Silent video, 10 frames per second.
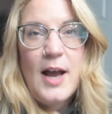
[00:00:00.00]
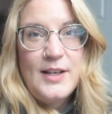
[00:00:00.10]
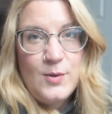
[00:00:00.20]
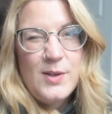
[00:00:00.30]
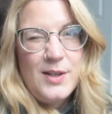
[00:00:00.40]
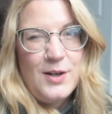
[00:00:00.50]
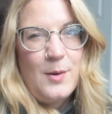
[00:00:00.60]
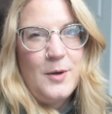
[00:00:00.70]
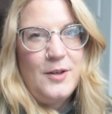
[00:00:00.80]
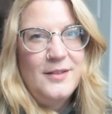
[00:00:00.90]
I used the
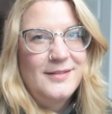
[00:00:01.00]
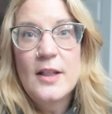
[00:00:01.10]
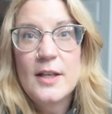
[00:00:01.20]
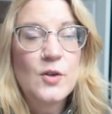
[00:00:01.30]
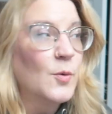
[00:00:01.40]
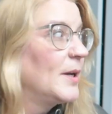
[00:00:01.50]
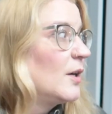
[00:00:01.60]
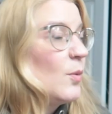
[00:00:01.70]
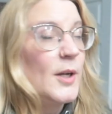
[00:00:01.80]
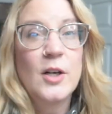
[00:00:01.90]
double. Okay, let's go
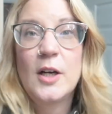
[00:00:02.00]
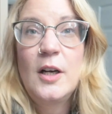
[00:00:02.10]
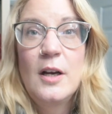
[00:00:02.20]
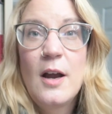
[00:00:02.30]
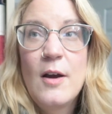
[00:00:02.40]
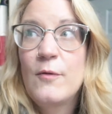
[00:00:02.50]
pick a winner.